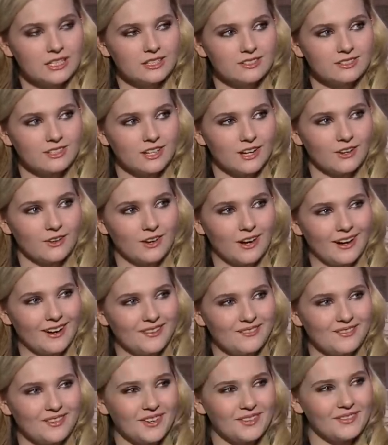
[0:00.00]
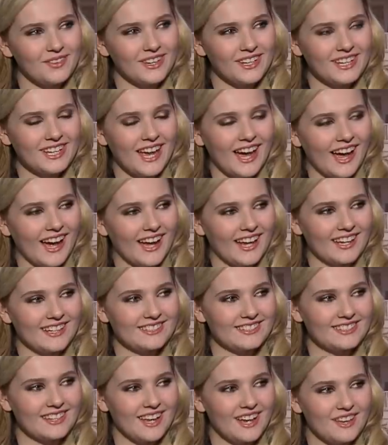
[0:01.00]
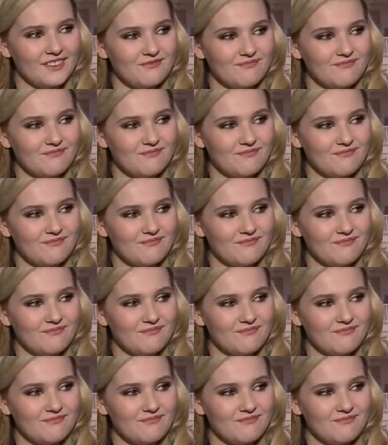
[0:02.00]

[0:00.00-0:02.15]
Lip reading: So, but yeah, it's, but